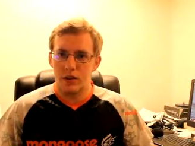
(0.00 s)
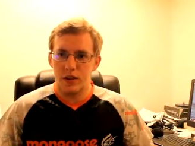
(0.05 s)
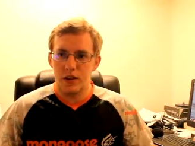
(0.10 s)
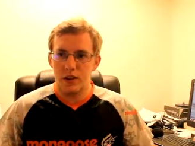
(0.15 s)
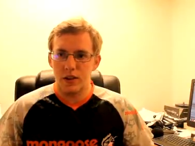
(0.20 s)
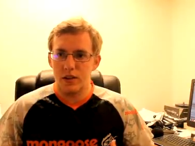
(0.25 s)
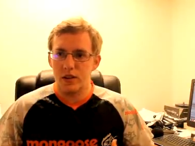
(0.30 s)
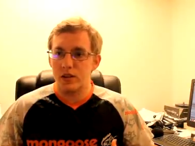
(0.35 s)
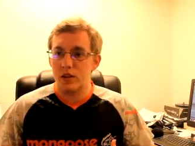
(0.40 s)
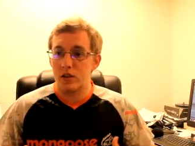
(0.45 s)

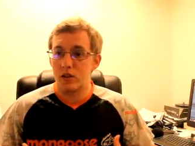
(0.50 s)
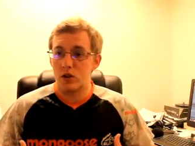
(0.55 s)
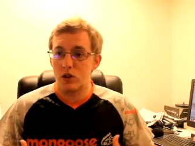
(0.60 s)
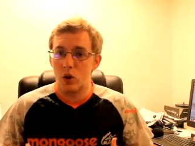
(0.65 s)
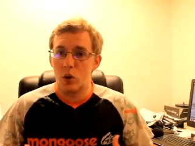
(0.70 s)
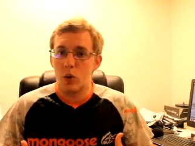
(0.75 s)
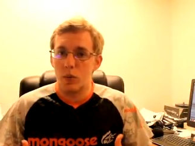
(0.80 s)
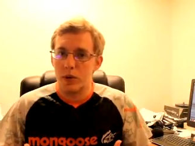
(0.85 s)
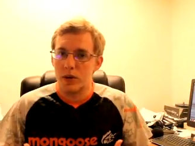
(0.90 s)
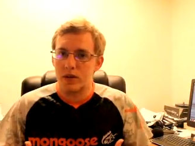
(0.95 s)
I
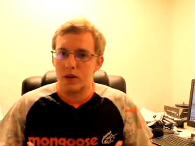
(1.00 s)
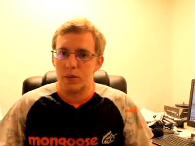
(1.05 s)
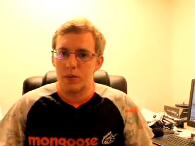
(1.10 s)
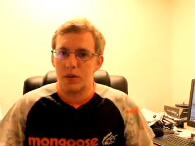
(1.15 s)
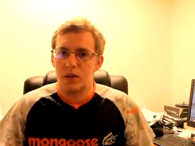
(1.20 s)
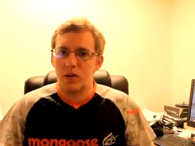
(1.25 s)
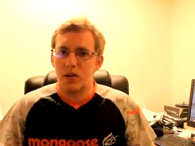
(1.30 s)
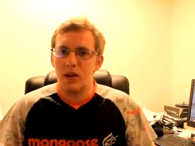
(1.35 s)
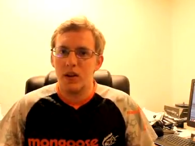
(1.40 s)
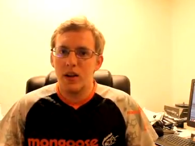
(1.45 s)
think this is
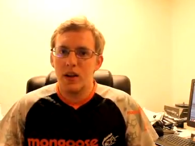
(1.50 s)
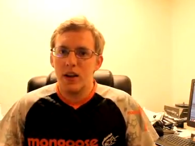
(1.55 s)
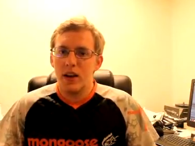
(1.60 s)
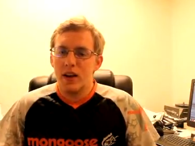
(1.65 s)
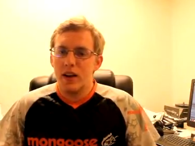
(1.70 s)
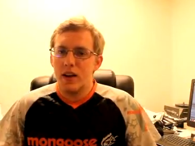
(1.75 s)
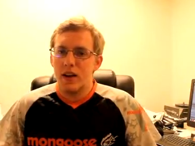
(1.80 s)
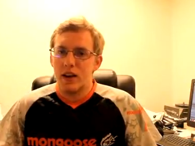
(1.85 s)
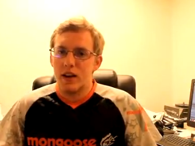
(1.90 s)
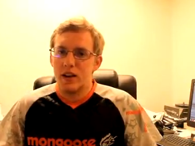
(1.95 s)
showing me
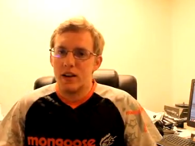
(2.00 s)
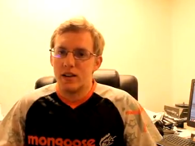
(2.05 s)
something."